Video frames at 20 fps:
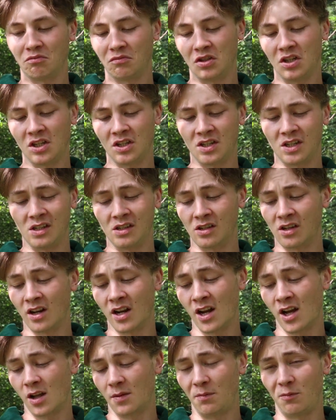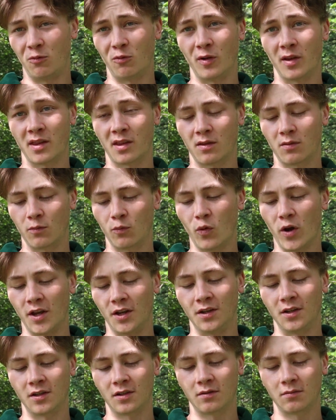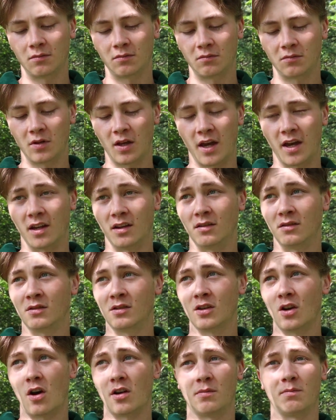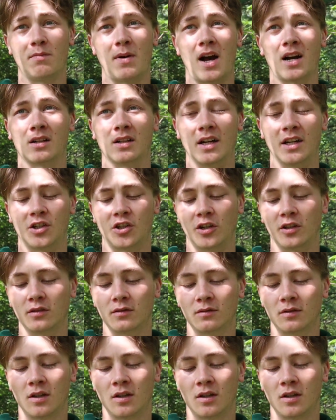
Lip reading: DC is going to help with wind and not backlashing.